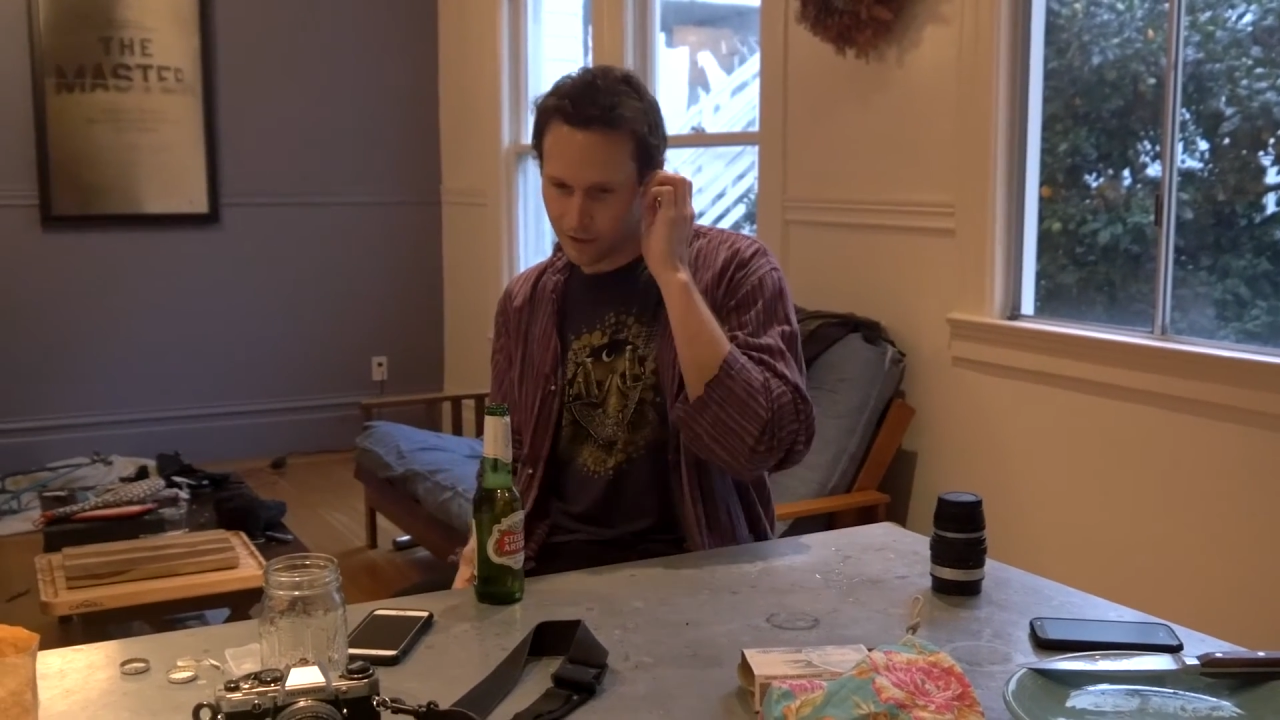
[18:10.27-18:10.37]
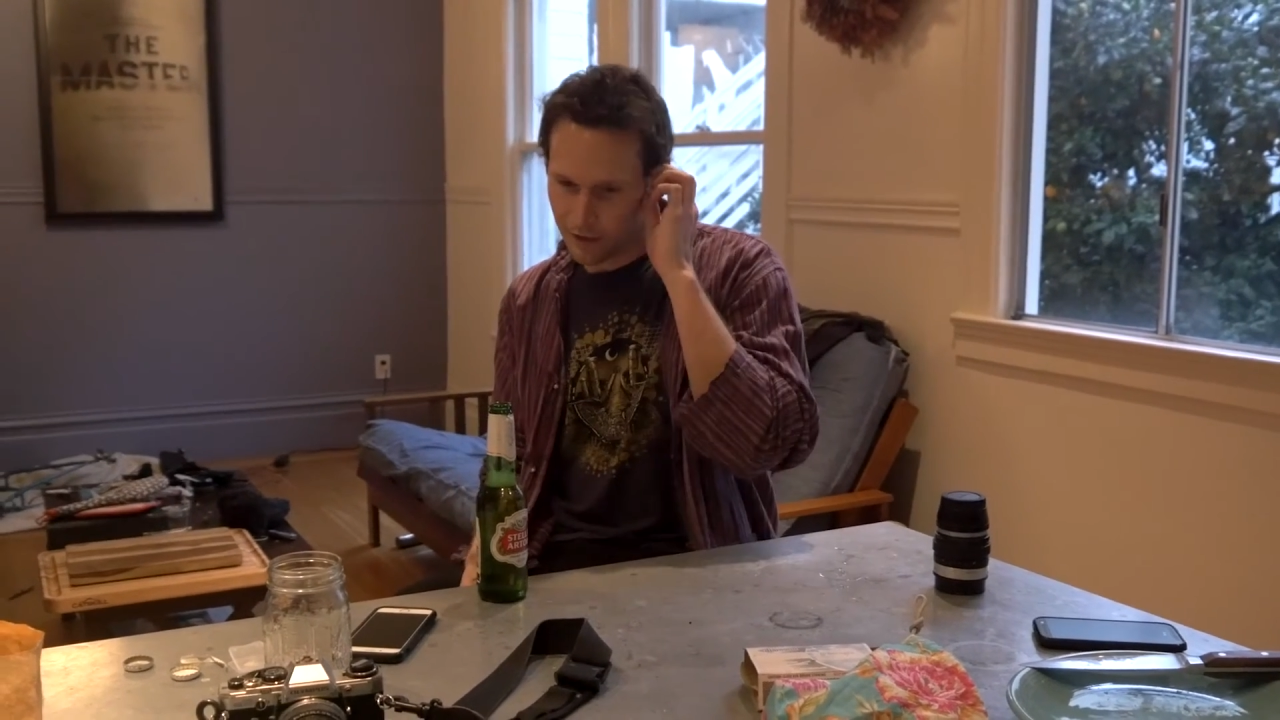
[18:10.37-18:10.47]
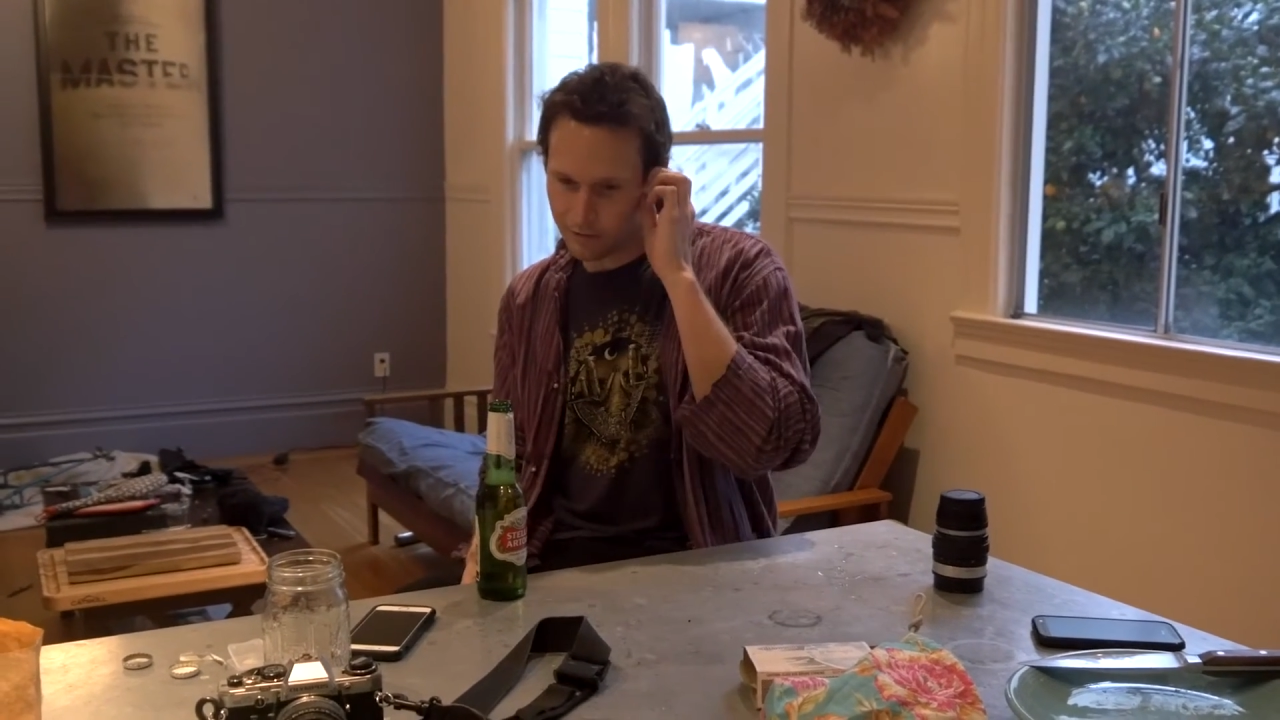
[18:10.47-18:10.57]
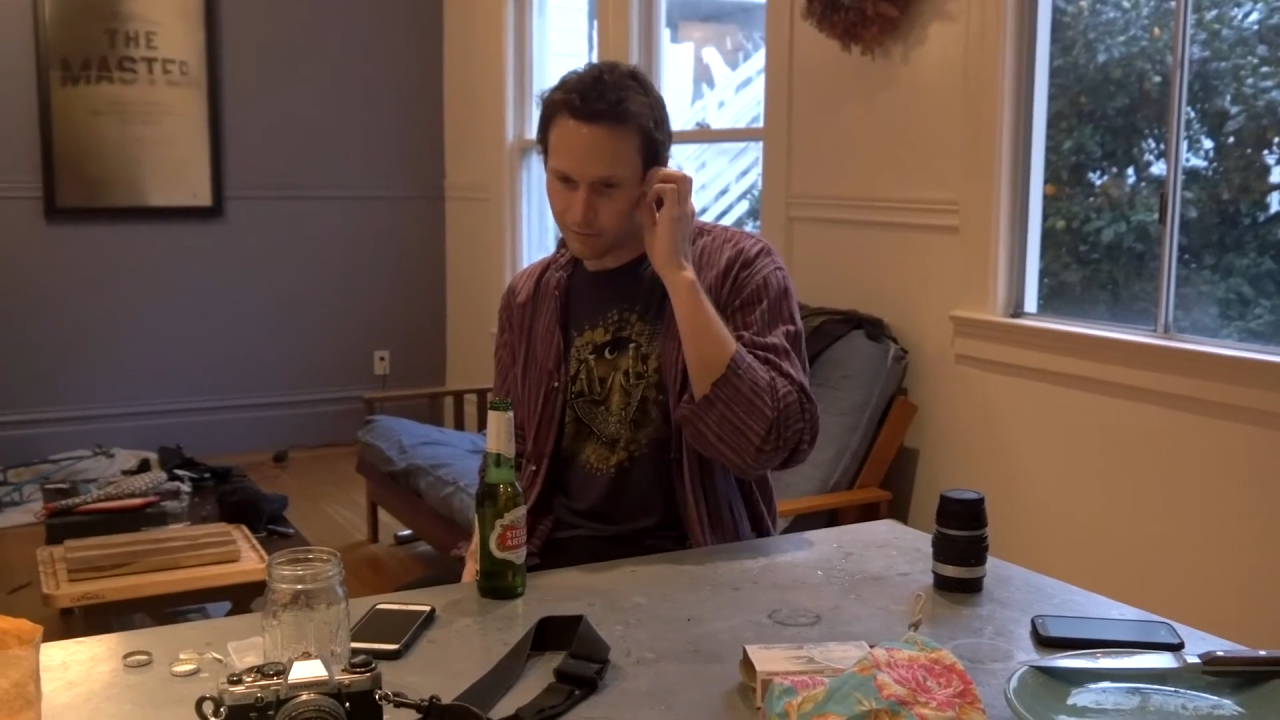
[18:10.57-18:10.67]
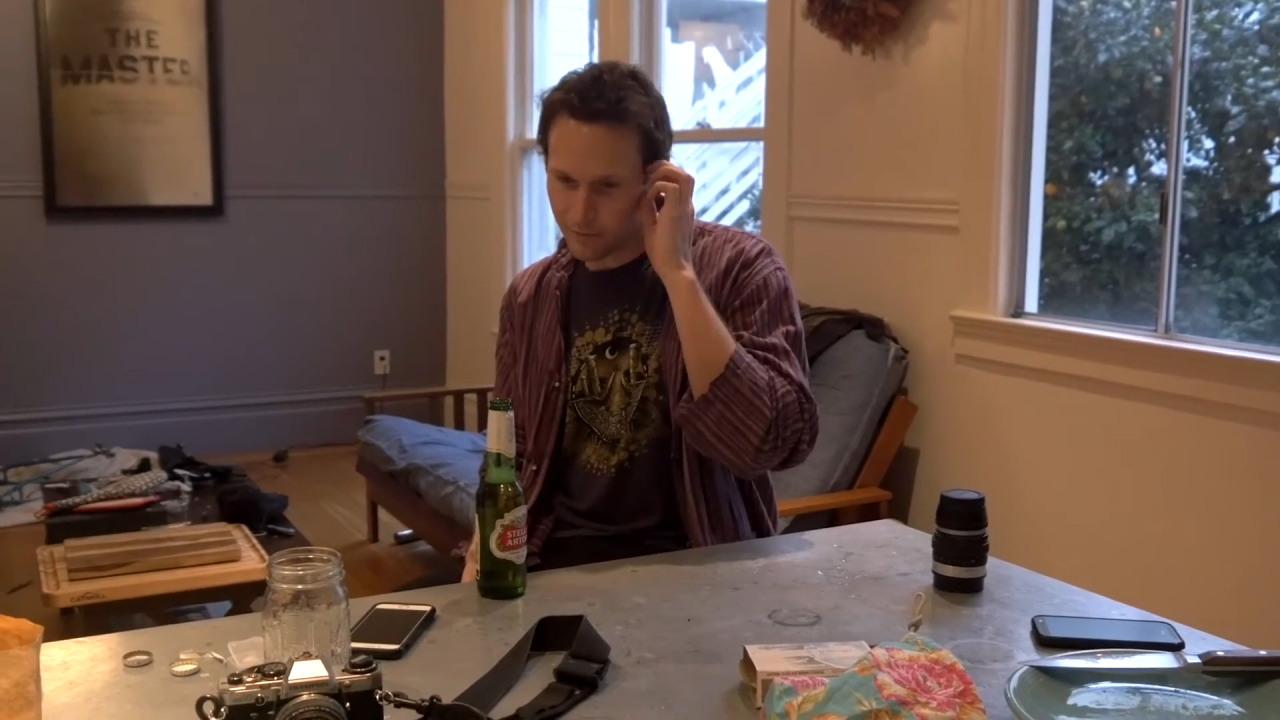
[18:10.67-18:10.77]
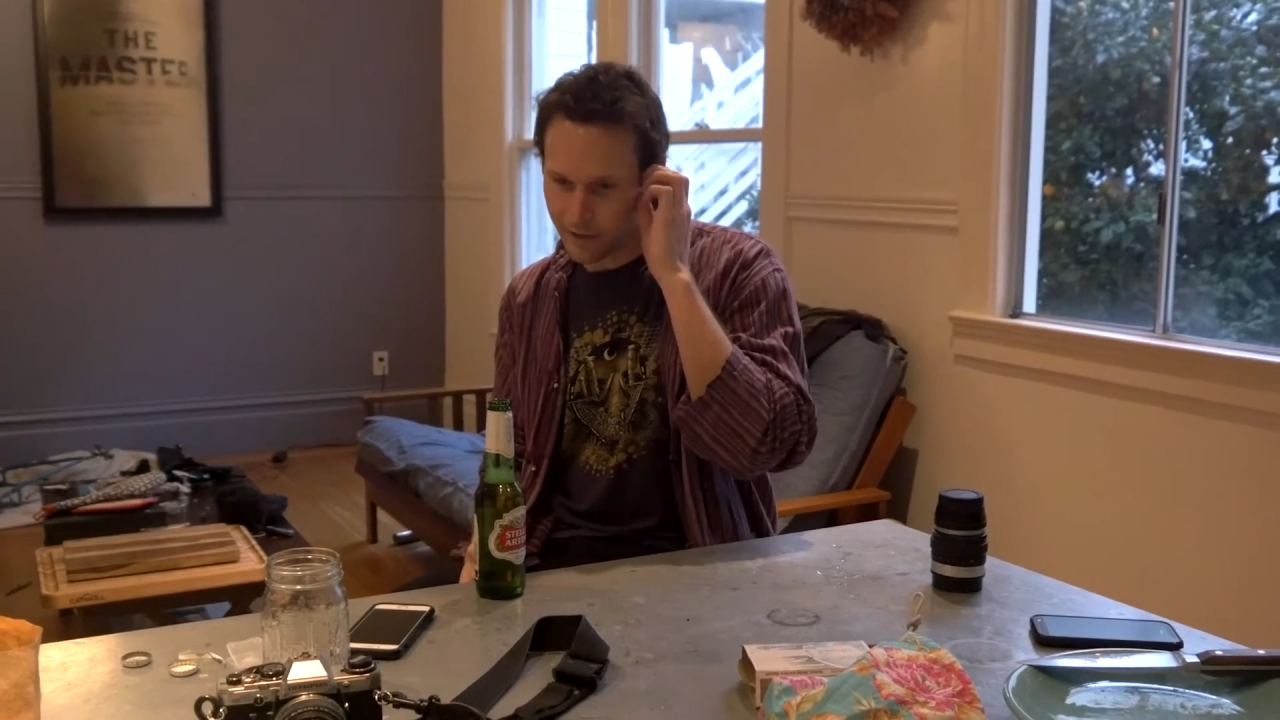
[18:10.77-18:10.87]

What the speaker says: love them